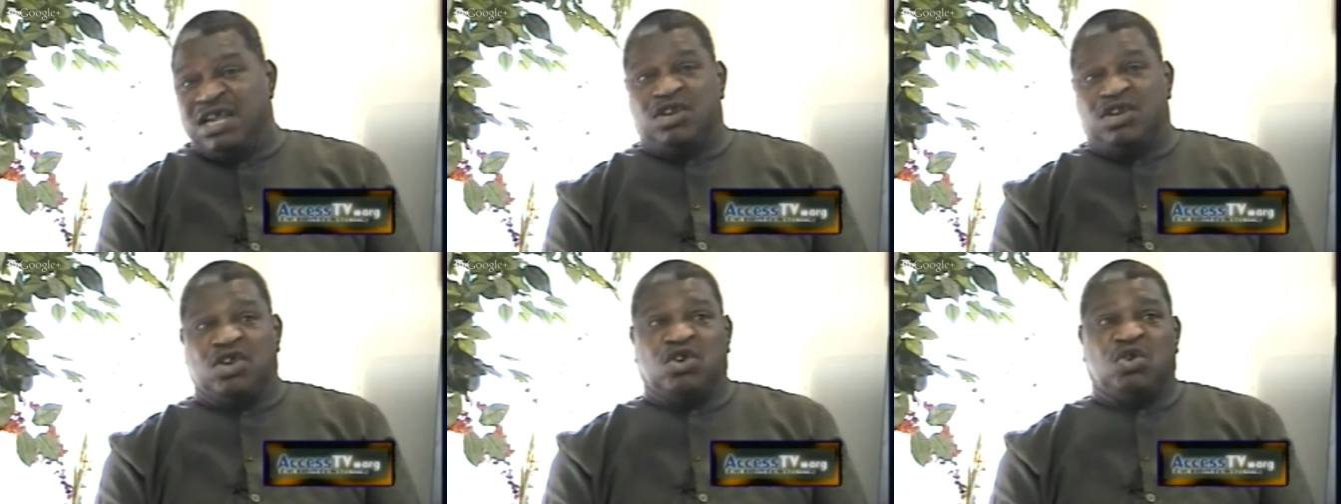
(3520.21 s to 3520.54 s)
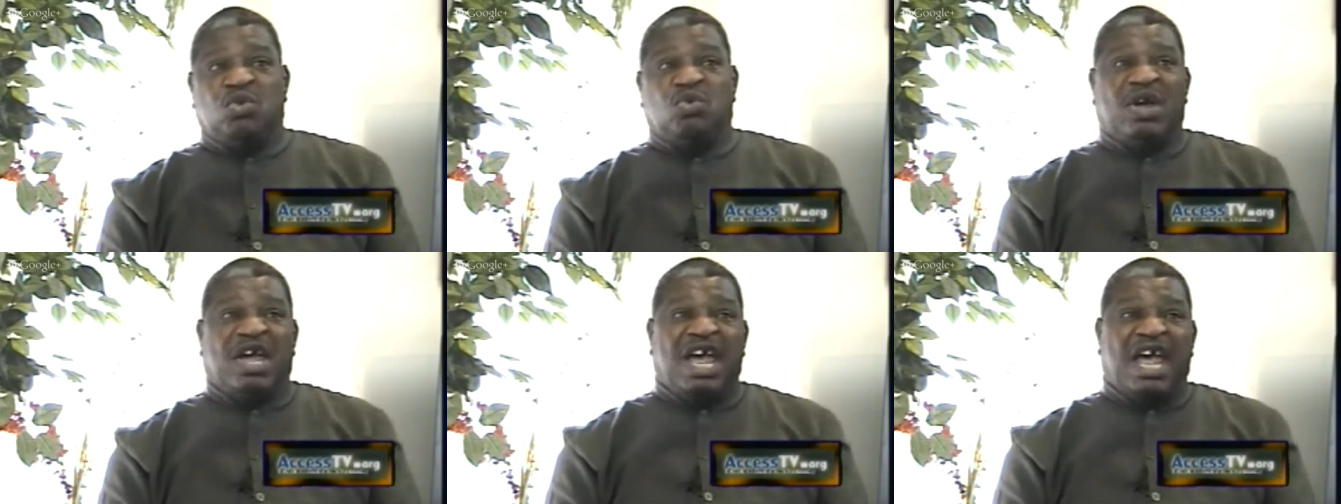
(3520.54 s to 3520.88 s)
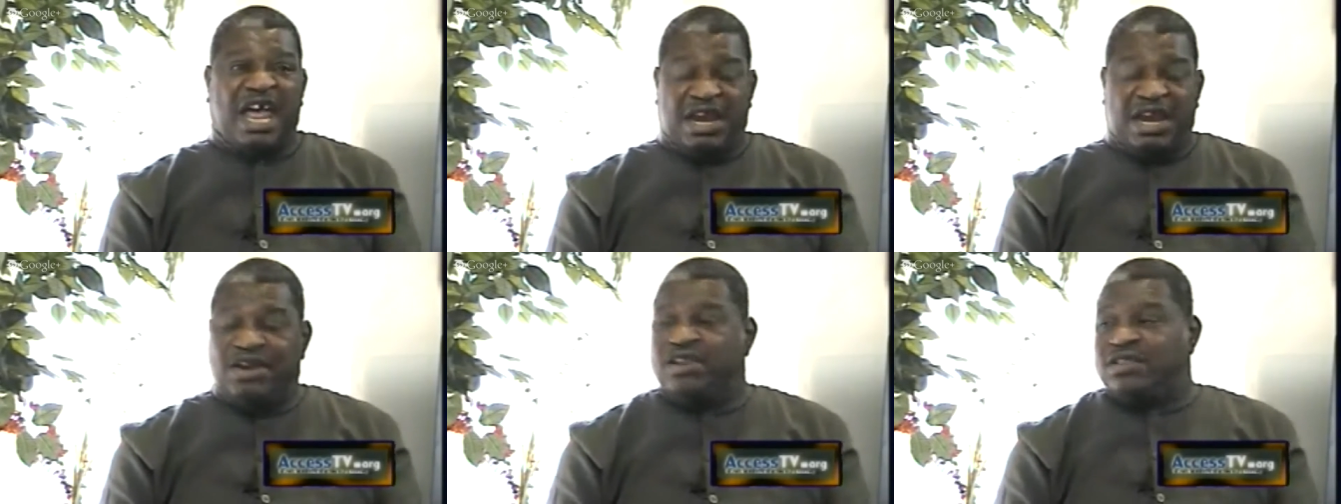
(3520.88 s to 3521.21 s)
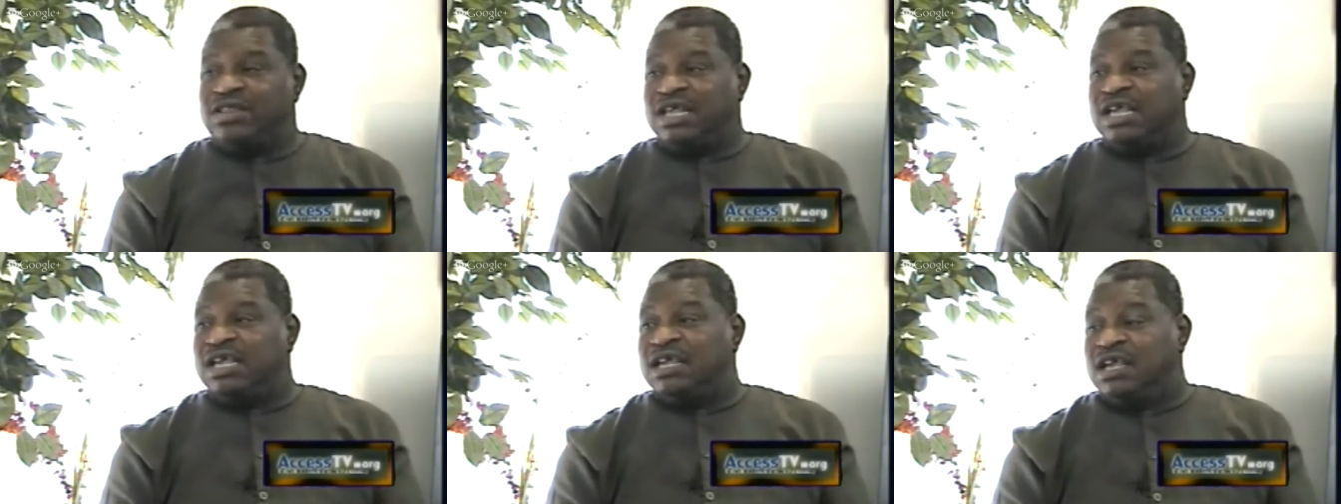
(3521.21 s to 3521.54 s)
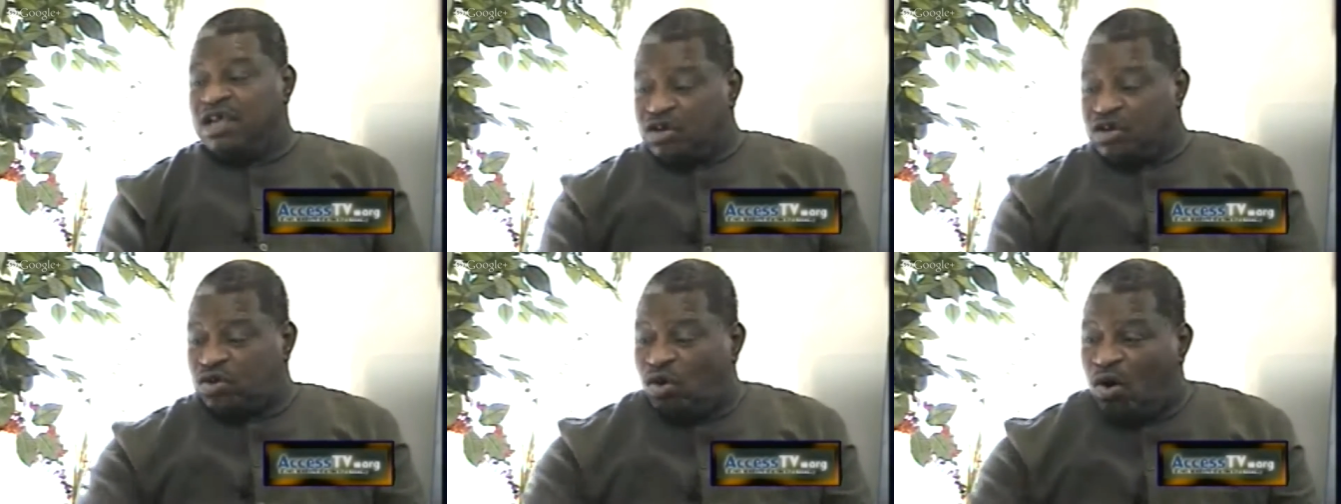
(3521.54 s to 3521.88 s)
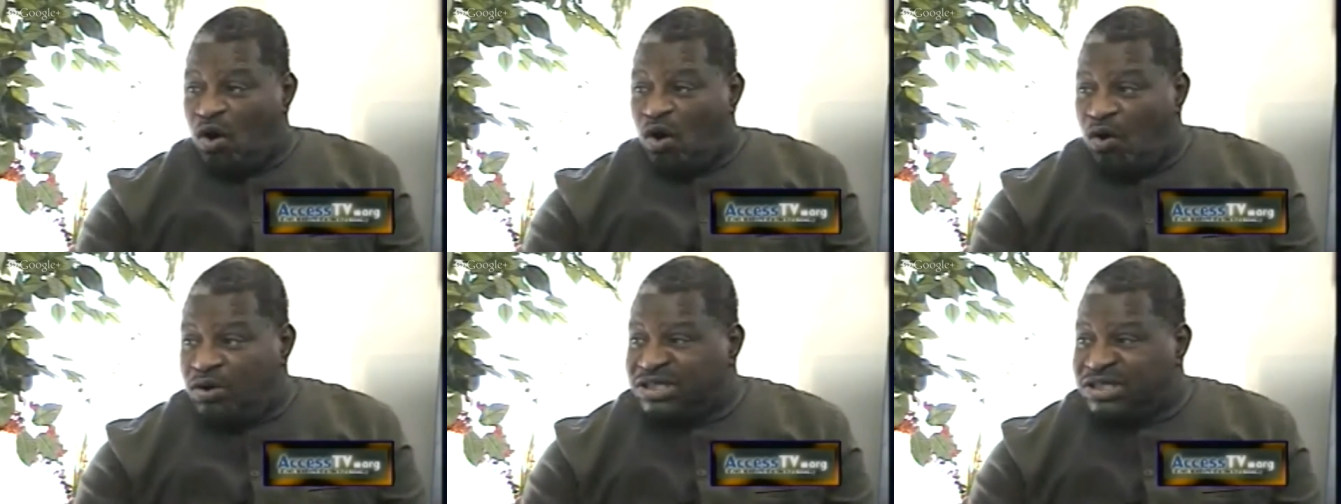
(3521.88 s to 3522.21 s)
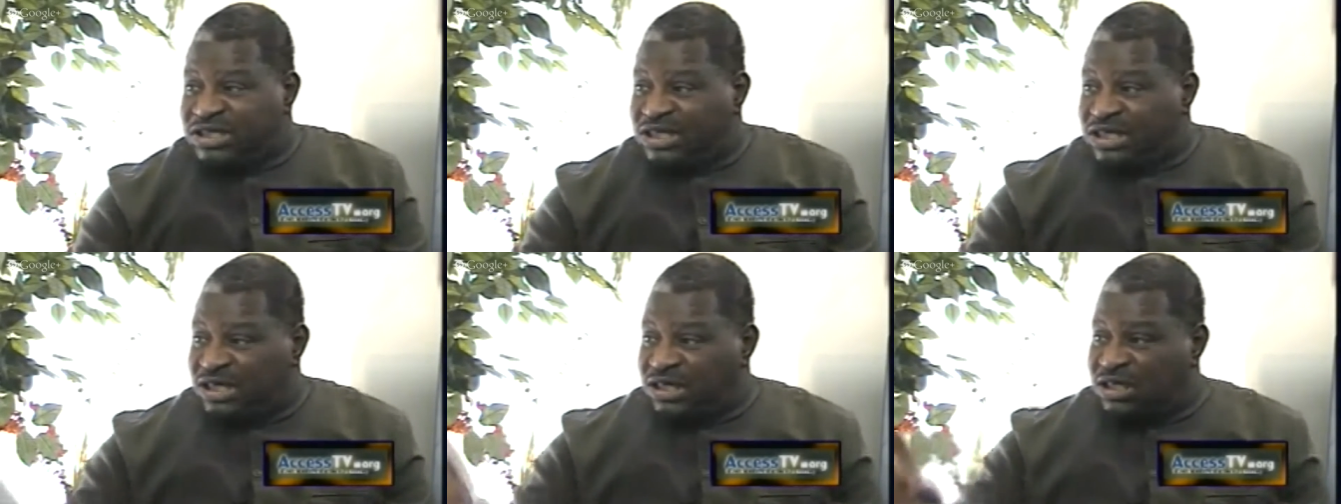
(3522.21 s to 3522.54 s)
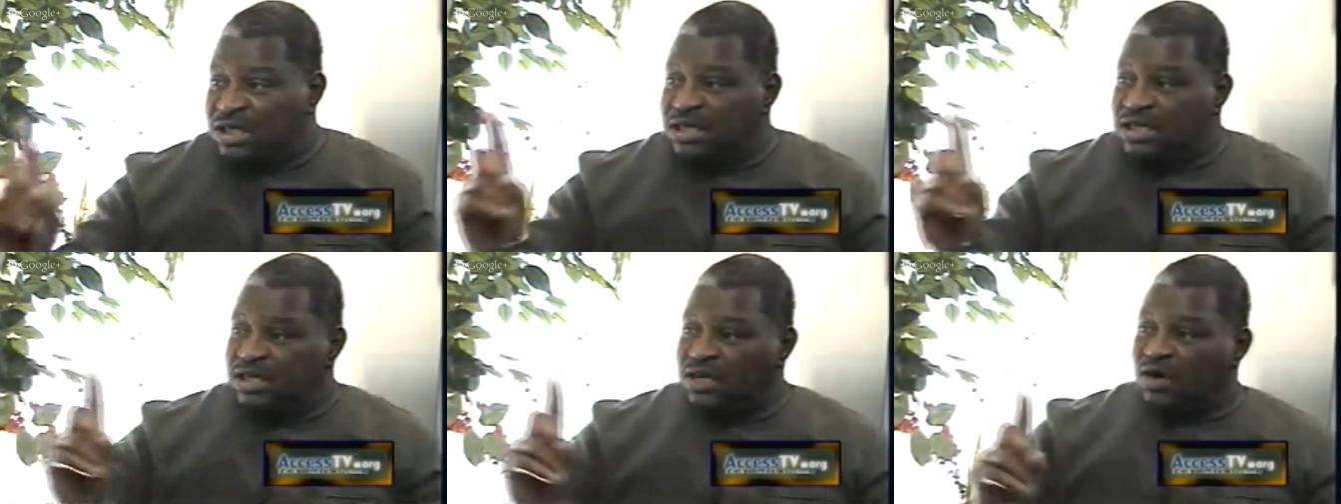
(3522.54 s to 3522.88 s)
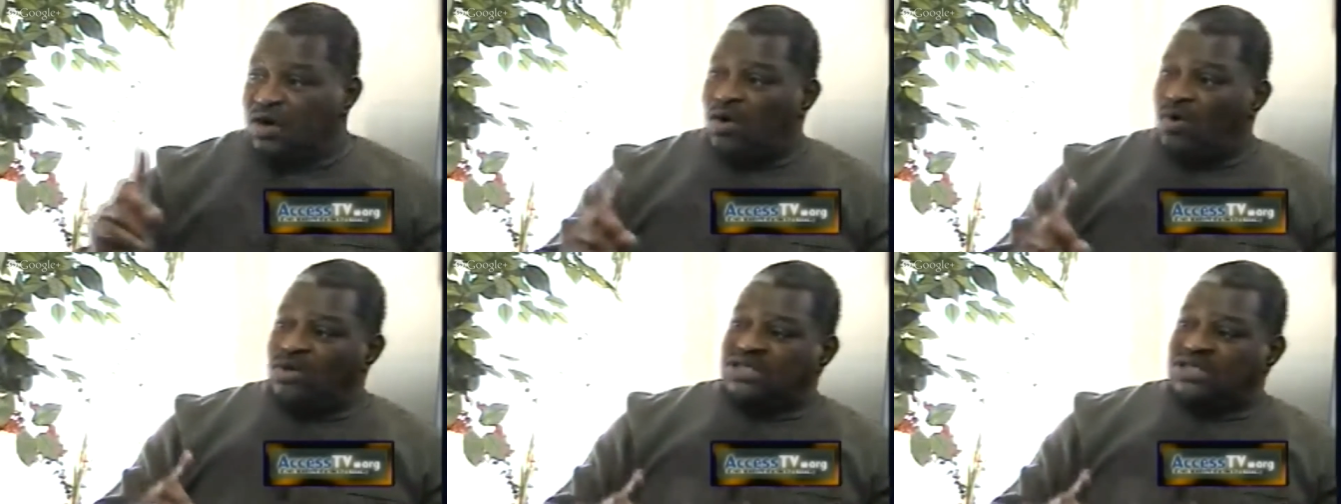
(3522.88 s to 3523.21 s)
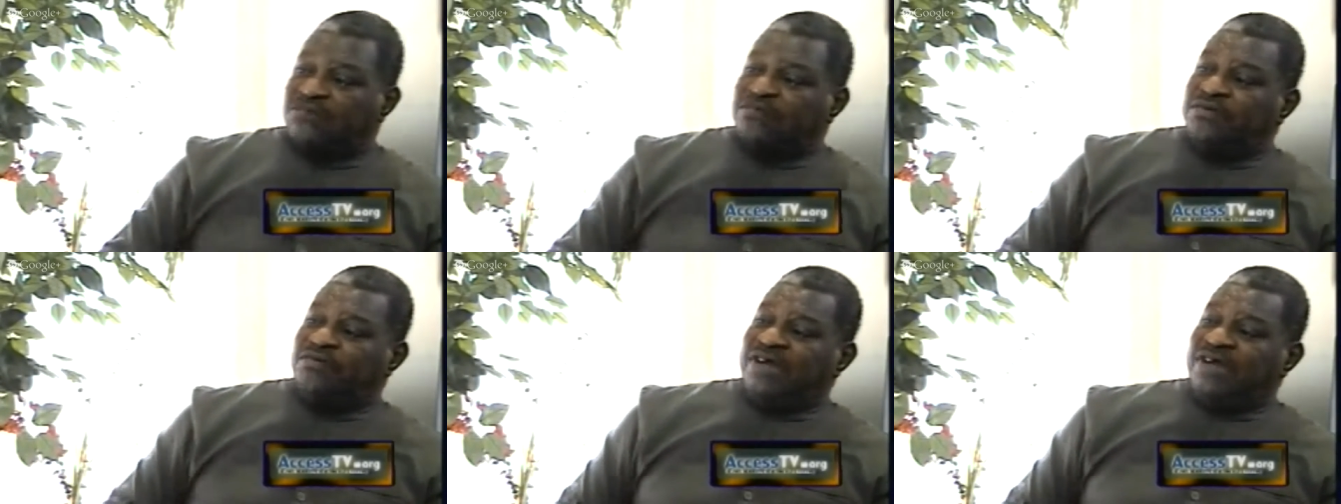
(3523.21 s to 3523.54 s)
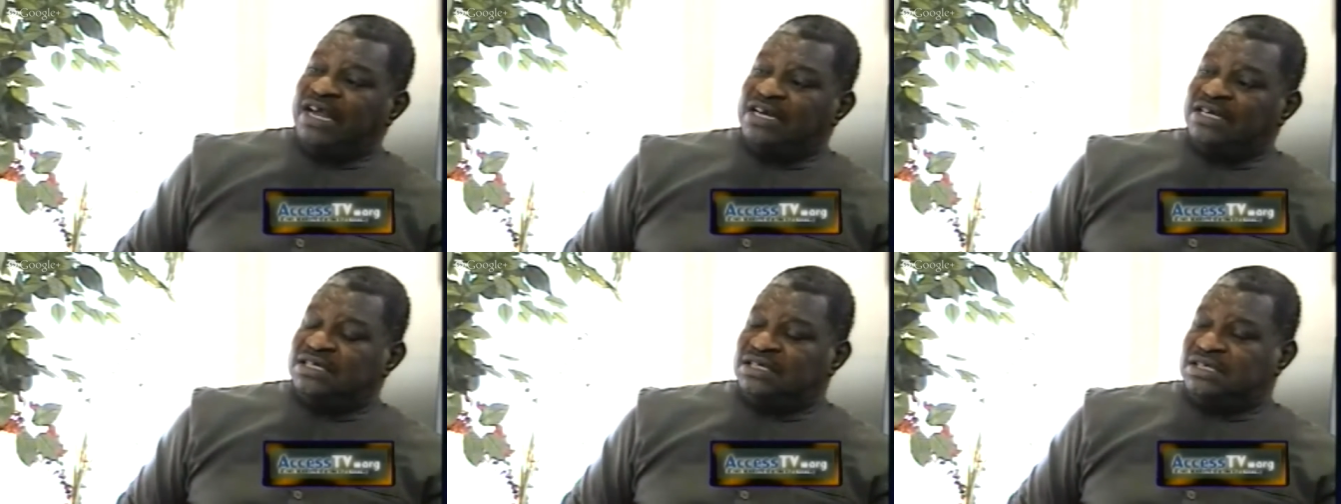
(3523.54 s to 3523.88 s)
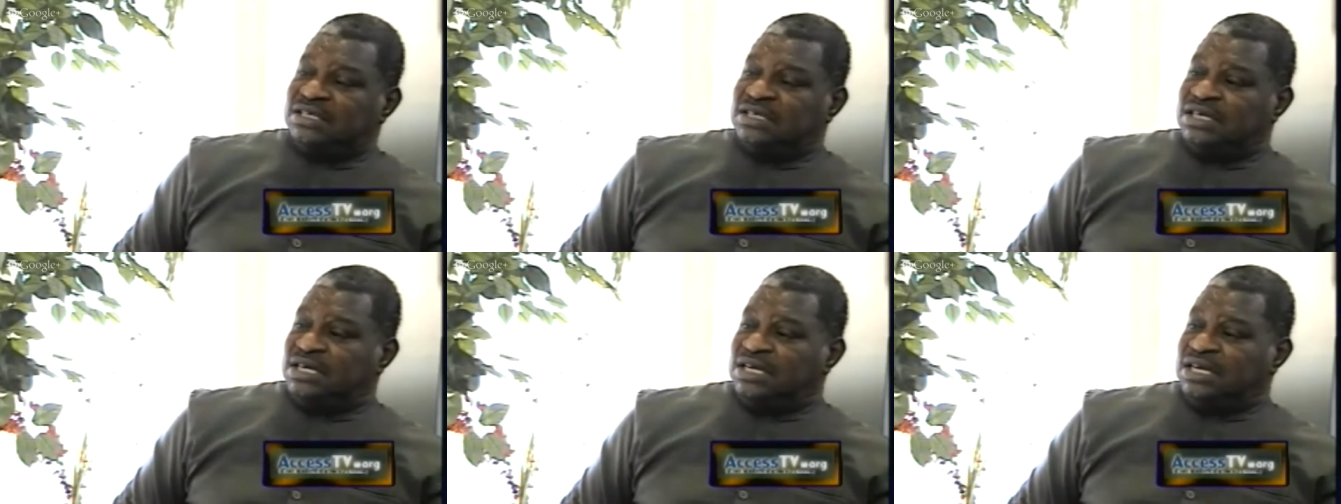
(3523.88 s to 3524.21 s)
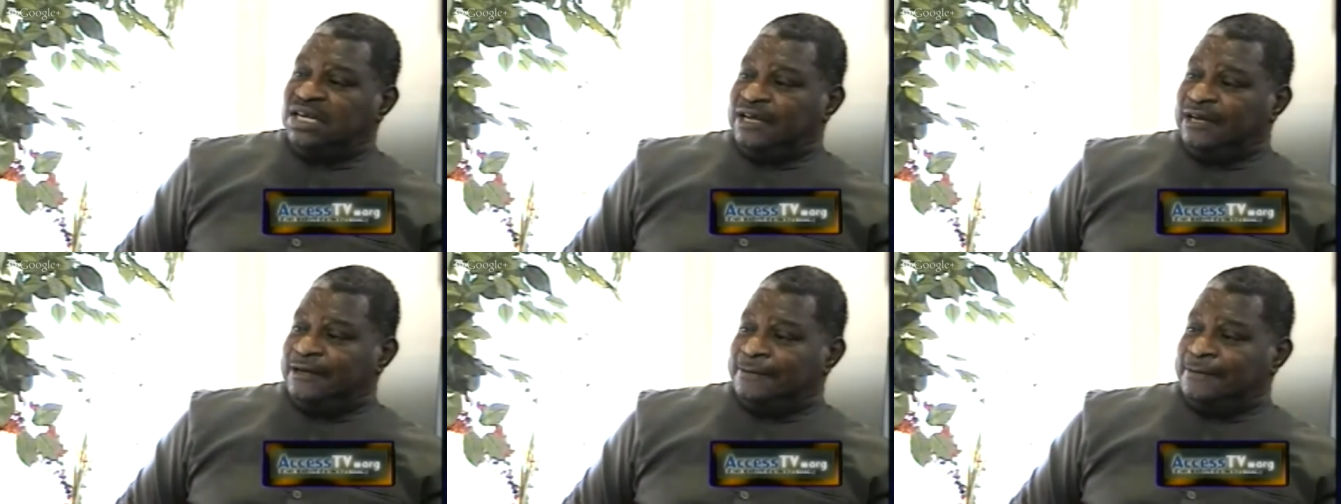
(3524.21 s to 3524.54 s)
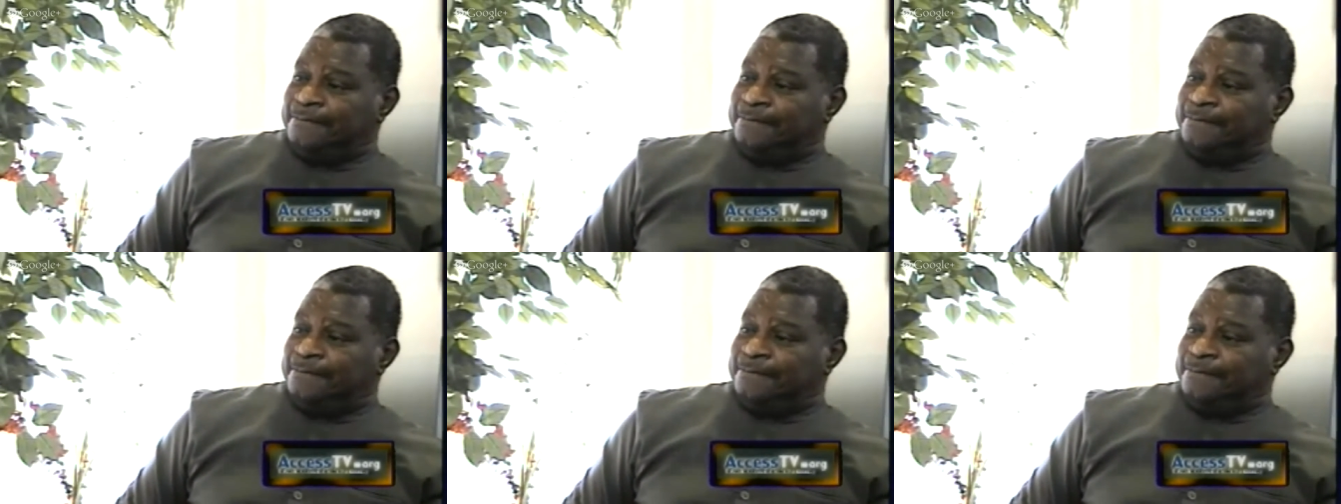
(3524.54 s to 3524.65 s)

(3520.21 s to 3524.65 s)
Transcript: to do anything to alter the course of events here.